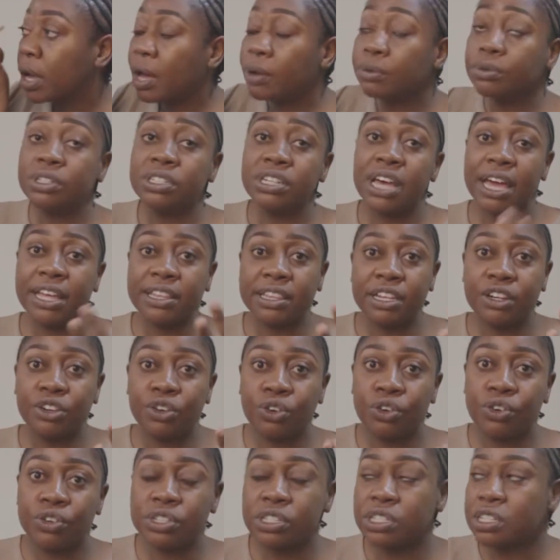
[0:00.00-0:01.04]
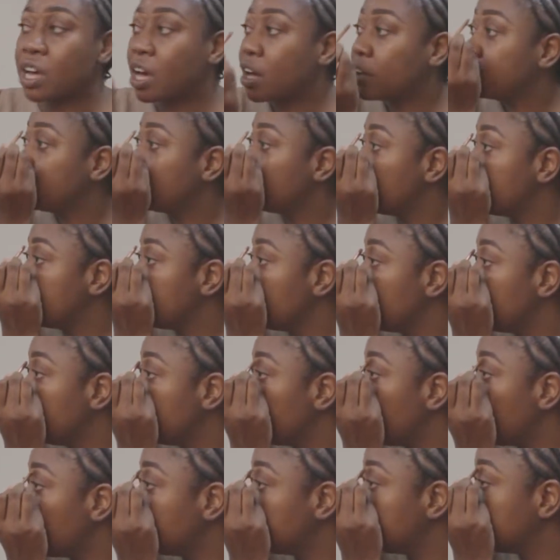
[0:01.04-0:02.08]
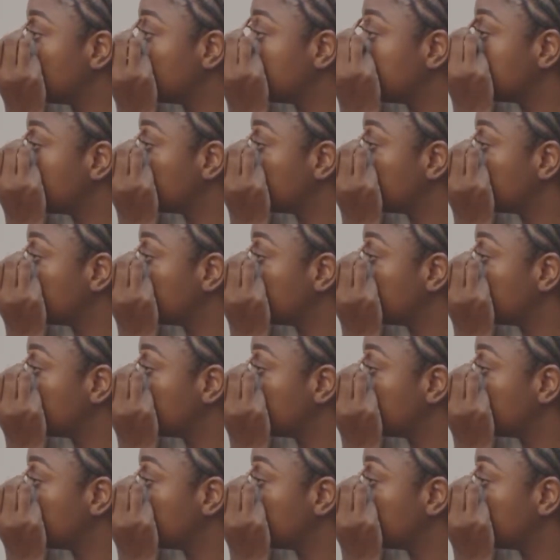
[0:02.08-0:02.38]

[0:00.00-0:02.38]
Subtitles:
would tie the local scarves as head wraps.